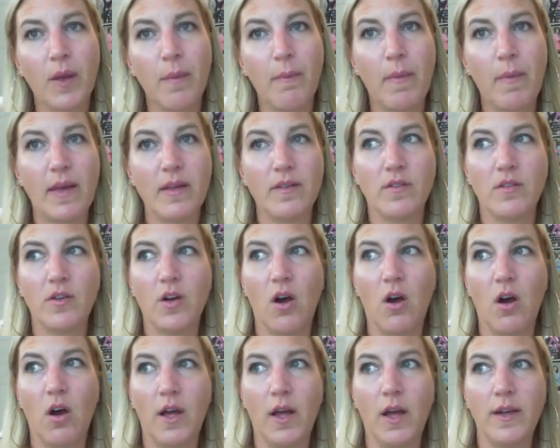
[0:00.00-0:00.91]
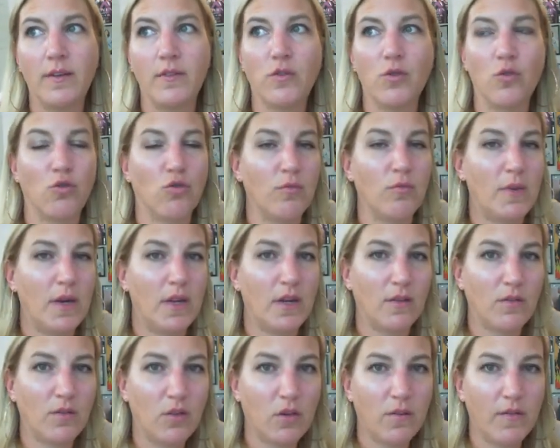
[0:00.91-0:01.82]
based on social media
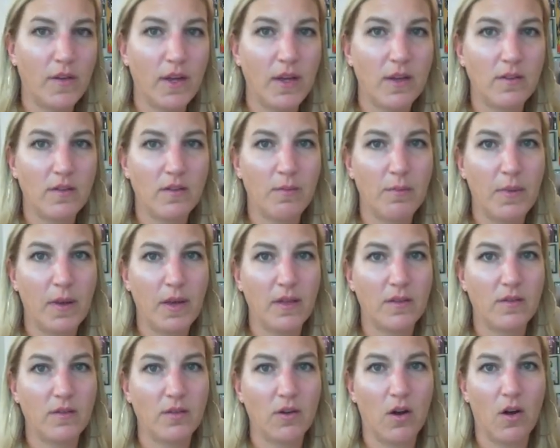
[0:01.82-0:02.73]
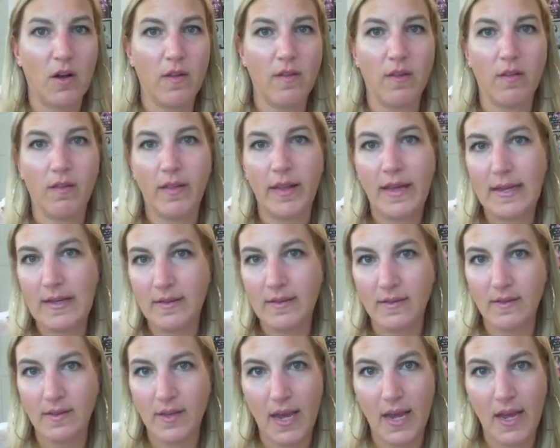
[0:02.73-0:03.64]
surveys, based on the
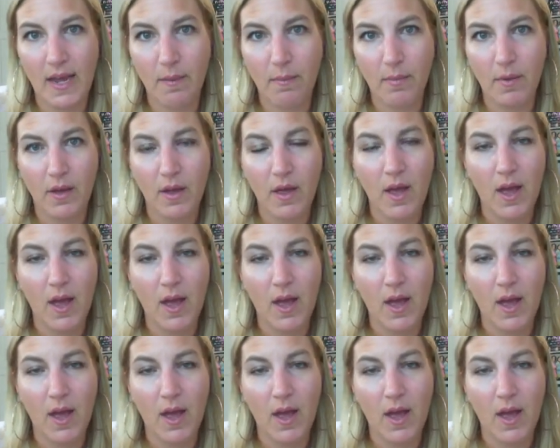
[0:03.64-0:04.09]
landscape,